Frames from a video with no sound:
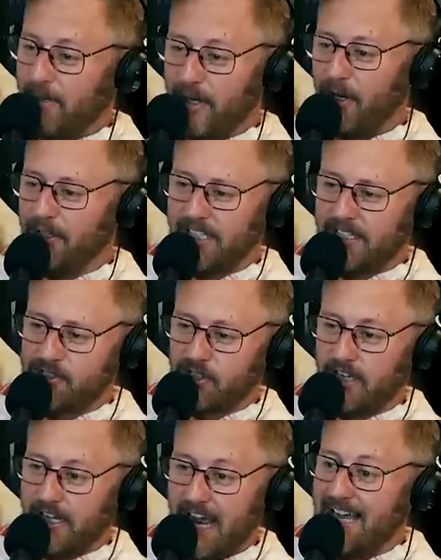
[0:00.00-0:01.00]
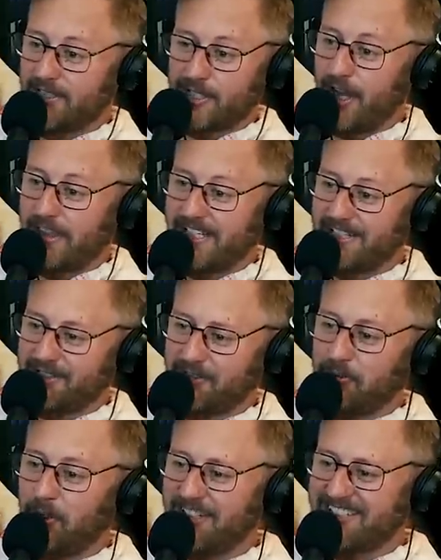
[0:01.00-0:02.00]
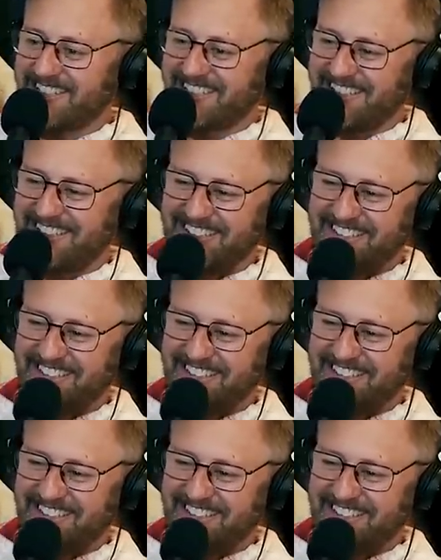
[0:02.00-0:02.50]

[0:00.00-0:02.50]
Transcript: But only because you're like, I saw this once.